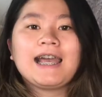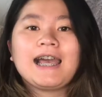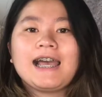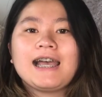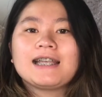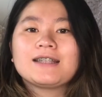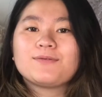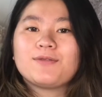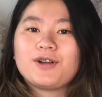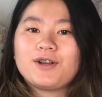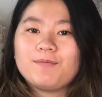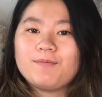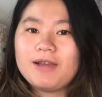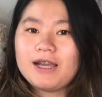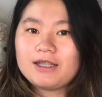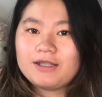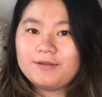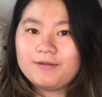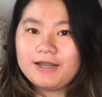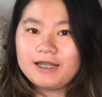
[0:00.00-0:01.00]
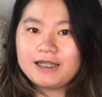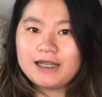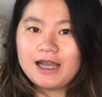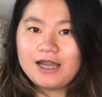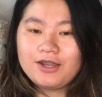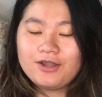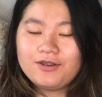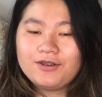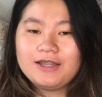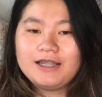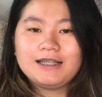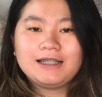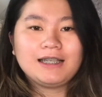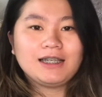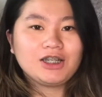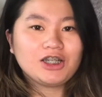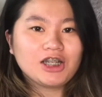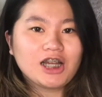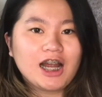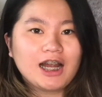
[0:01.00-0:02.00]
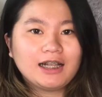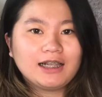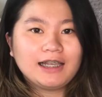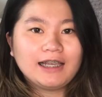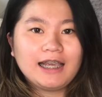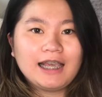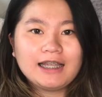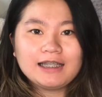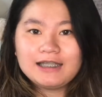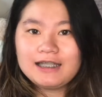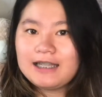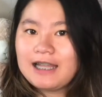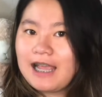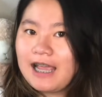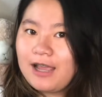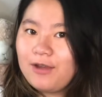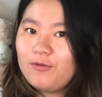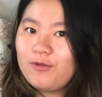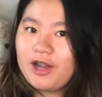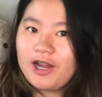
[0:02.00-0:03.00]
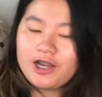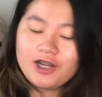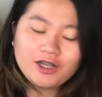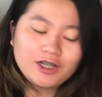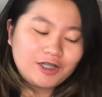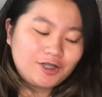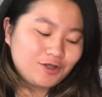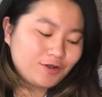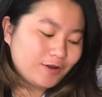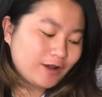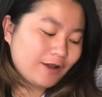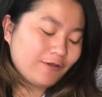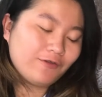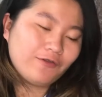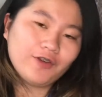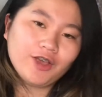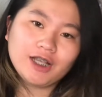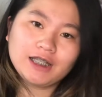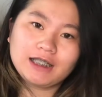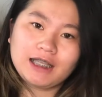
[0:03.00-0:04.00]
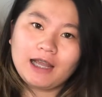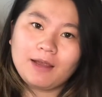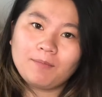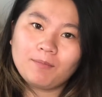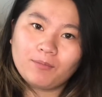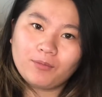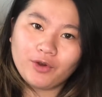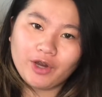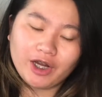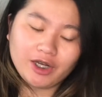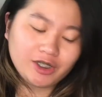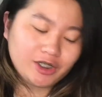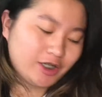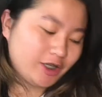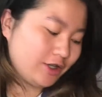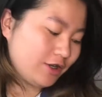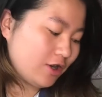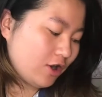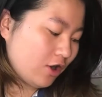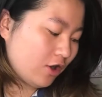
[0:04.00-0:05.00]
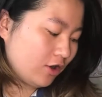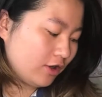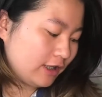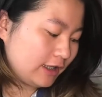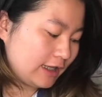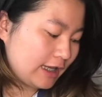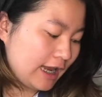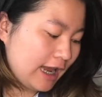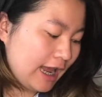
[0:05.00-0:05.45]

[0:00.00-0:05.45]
guys, welcome back to my channel. This is Charlotte and today we're gonna do a first impression on